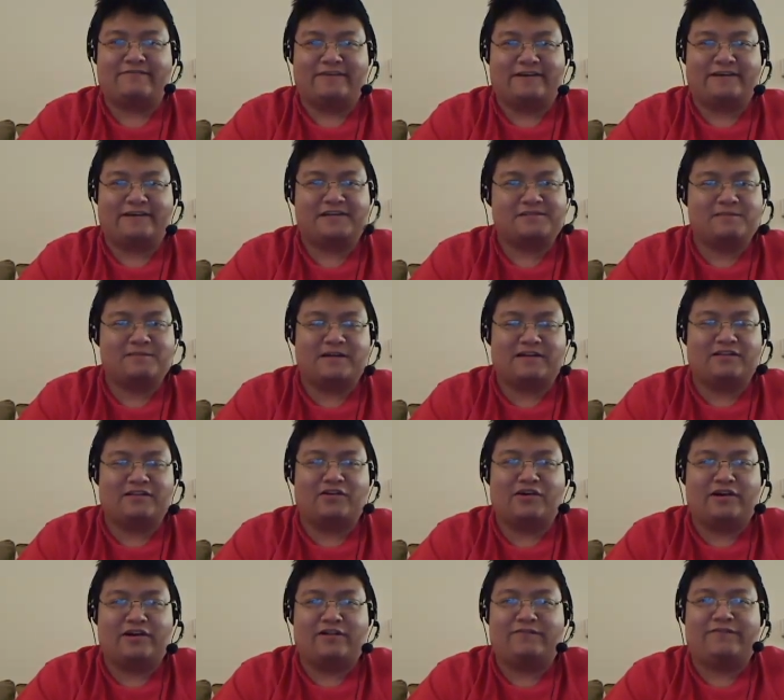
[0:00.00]
and he's been a
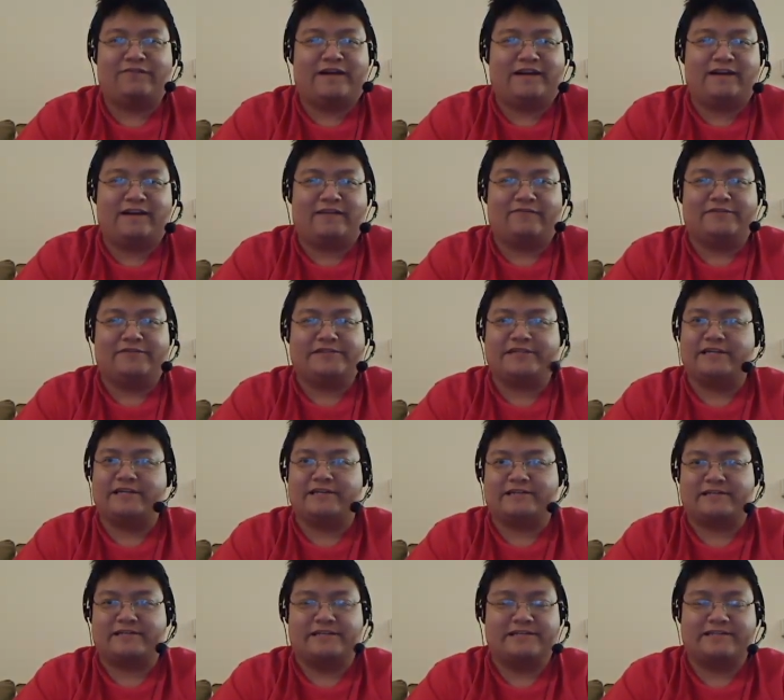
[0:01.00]
loyal fan ever
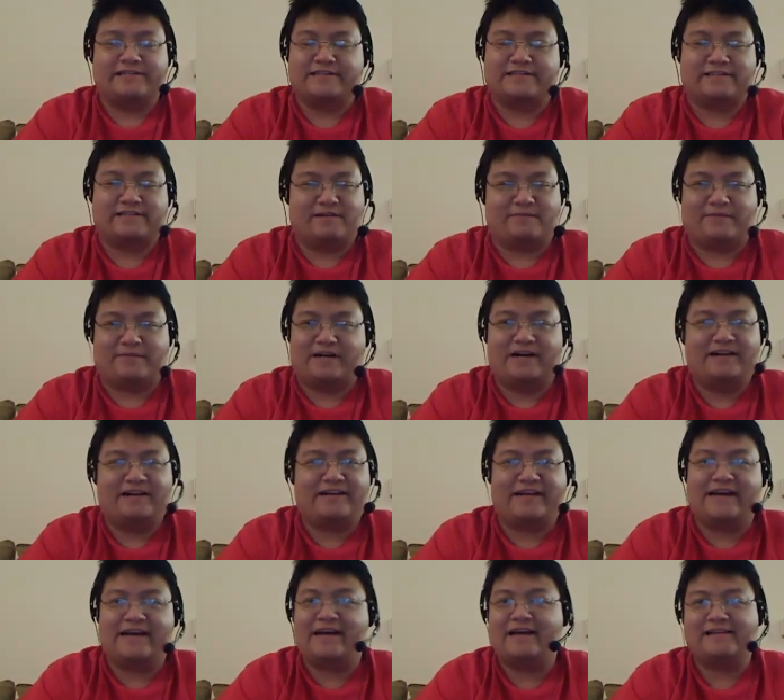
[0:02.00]
since. Listens to the
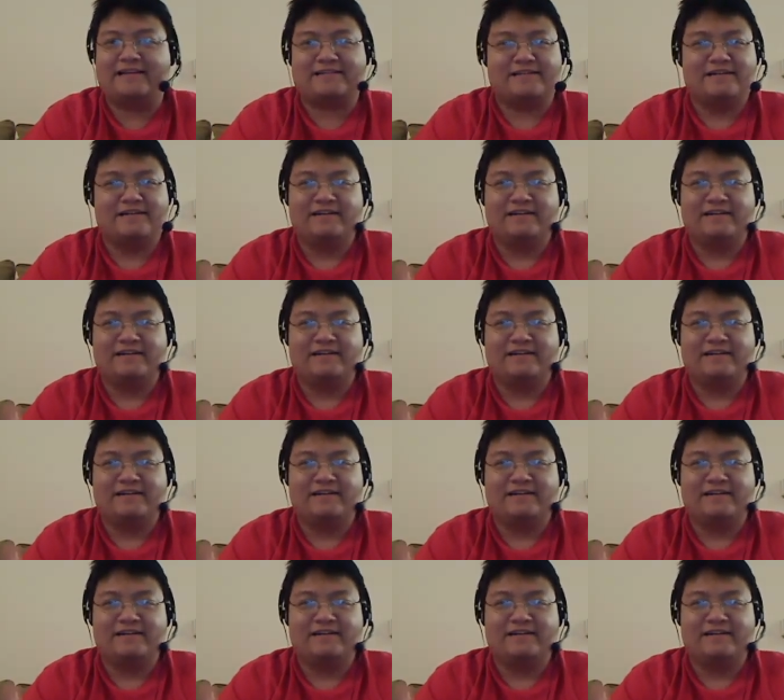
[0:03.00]
podcast,